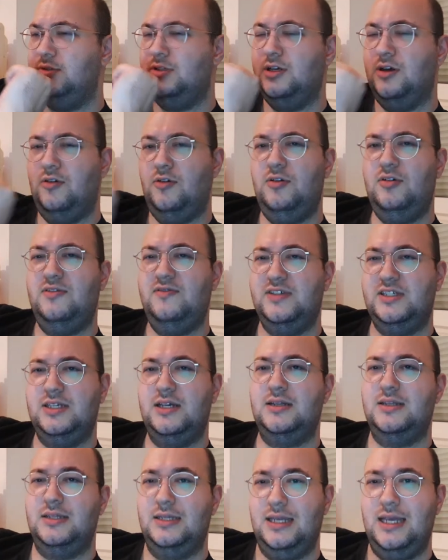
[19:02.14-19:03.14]
to all of a
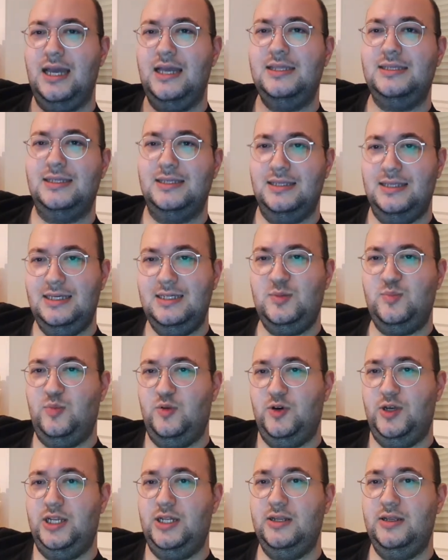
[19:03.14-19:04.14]
sudden get to this
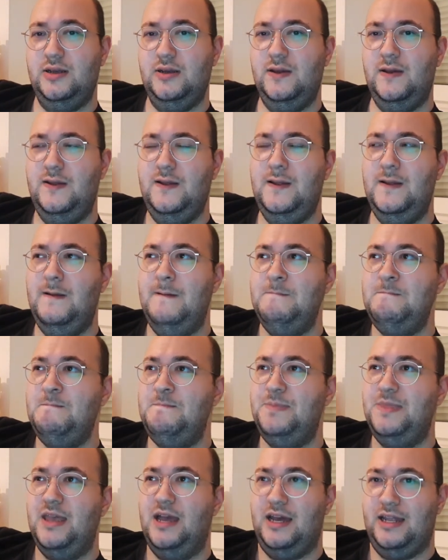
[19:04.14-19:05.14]
point
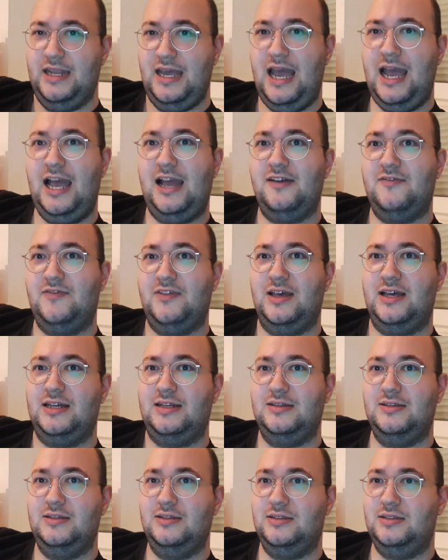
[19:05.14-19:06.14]
and have that
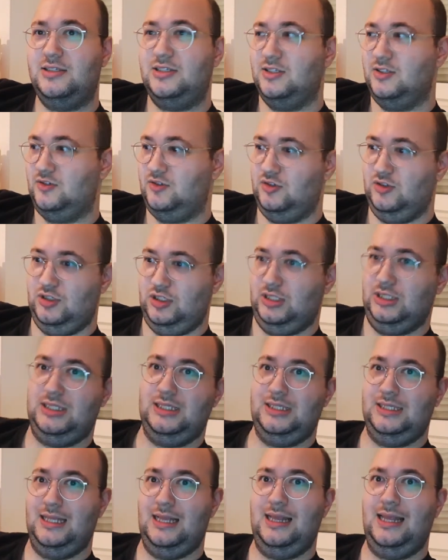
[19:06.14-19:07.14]
just
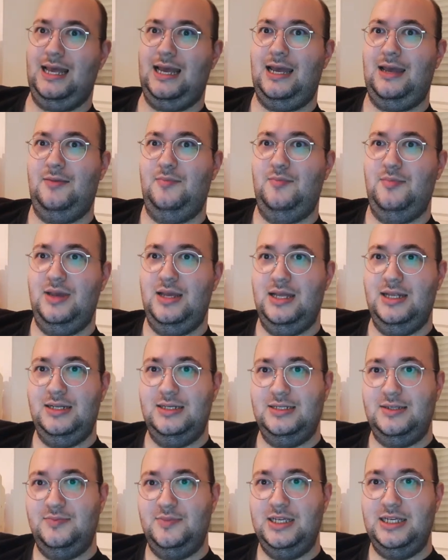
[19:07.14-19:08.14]
slam
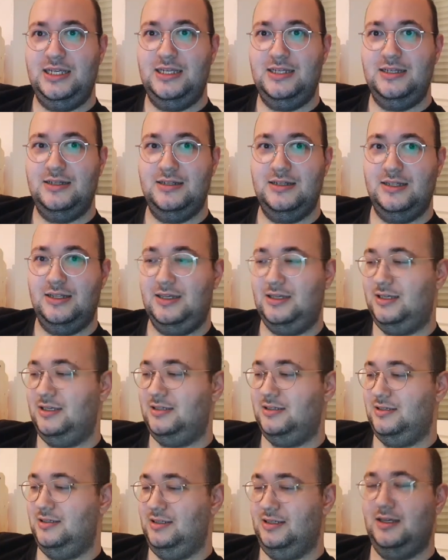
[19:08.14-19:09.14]
into me
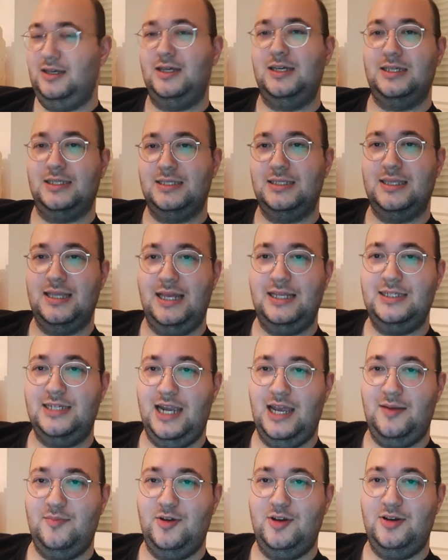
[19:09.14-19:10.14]
like a
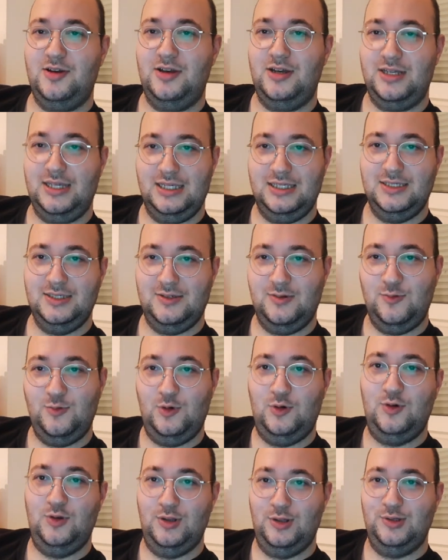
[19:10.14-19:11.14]
sledgehammer against a
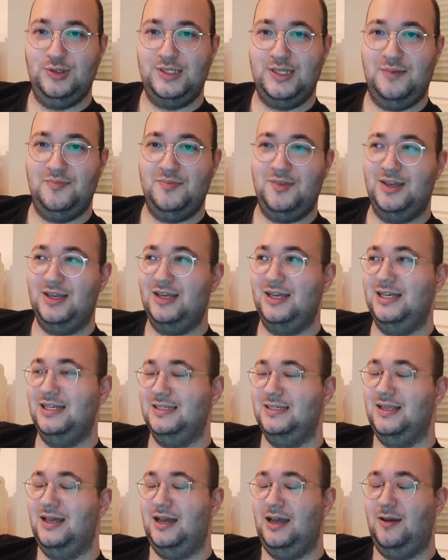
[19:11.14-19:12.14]
wall or something
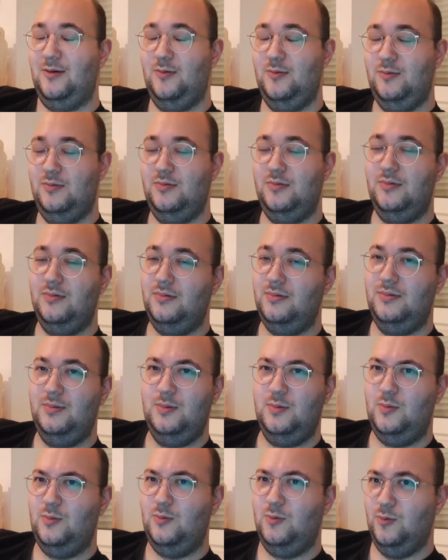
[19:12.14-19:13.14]
is like
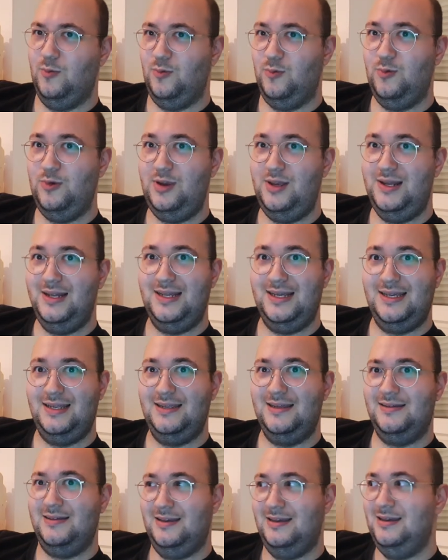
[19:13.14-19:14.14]

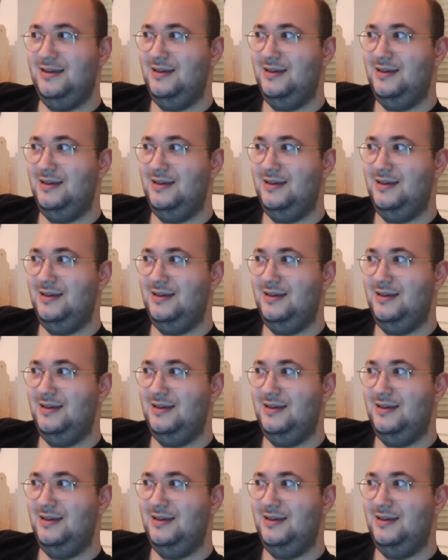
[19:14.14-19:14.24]
really,